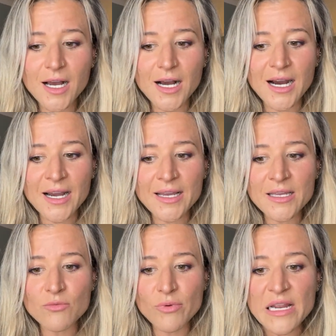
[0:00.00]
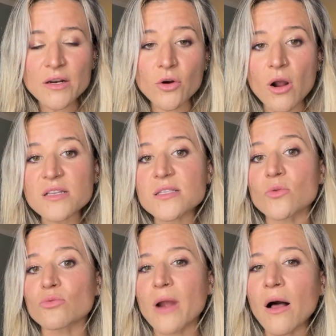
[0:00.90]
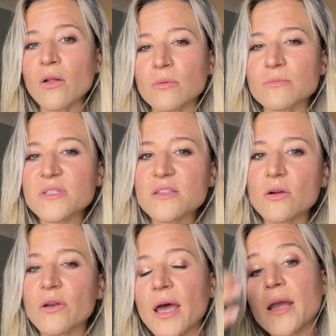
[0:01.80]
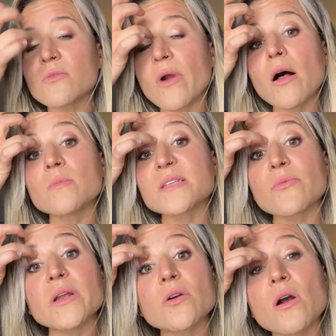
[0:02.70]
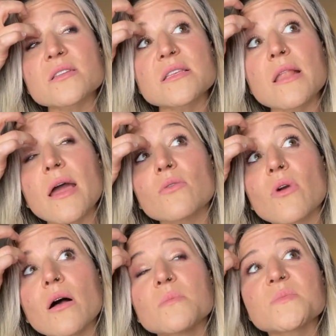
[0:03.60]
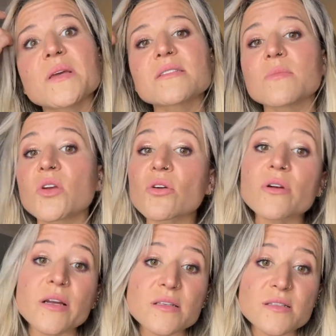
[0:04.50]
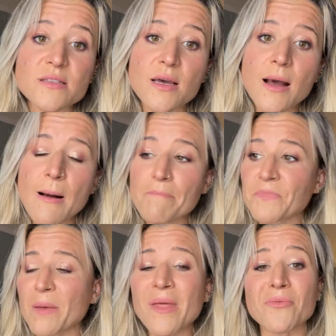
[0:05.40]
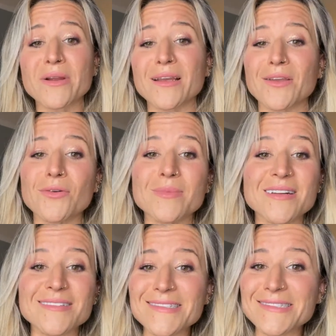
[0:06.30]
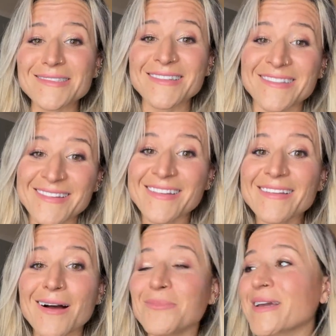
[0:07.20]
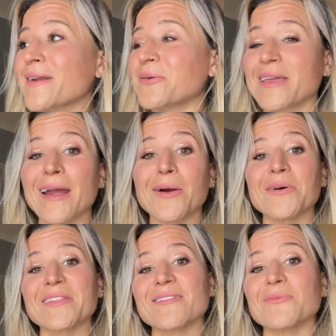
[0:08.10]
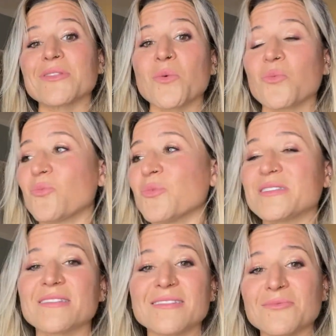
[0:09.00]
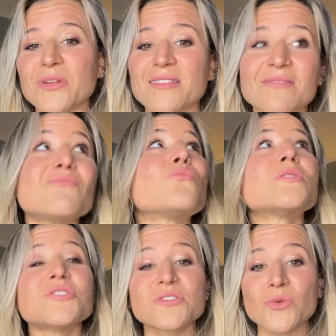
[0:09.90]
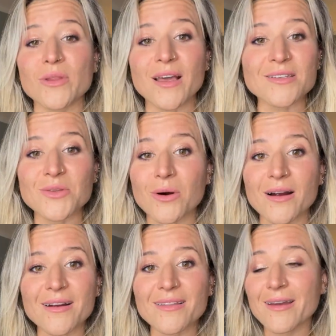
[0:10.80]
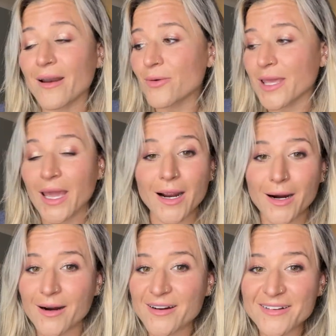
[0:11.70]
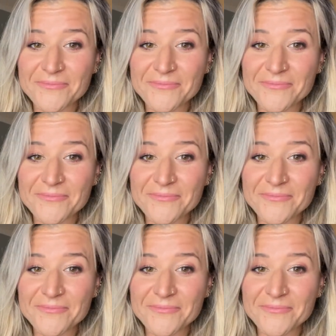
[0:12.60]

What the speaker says: I read across the realms. There are 9 realms. I read across the 9 realms because I'm curious. I'm not reading humans. I'm like, I don't care what she's doing next door. Like, I don't care.